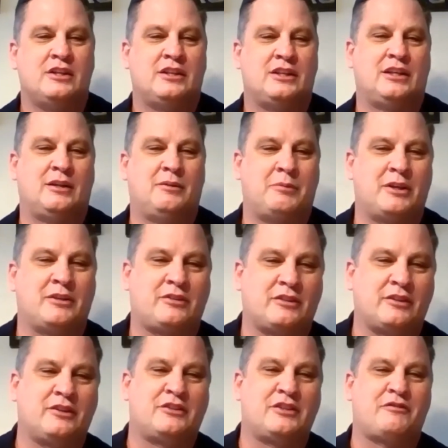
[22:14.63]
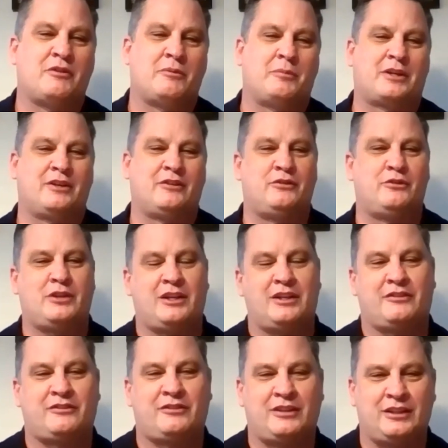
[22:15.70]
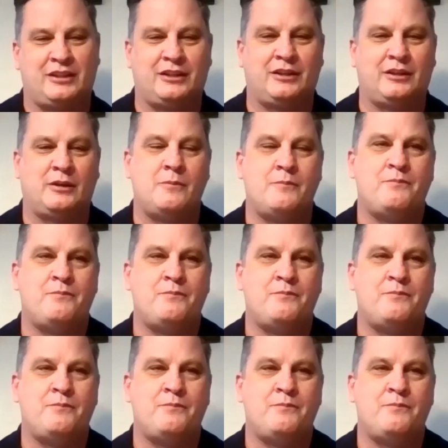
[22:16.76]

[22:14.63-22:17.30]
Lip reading: But it's a little different because you kind of say,